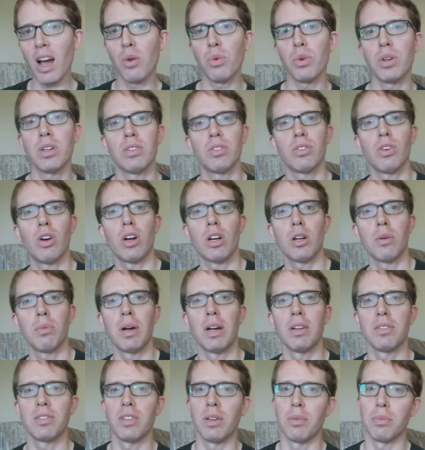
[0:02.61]
I want to talk
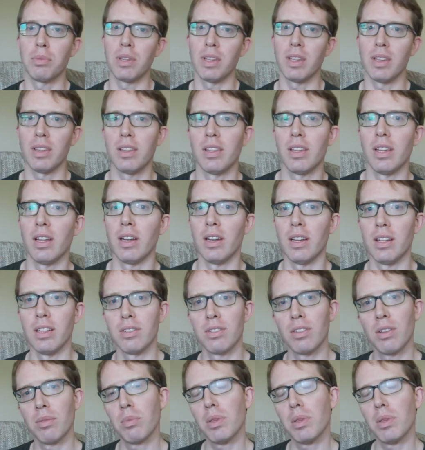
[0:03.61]
about something that is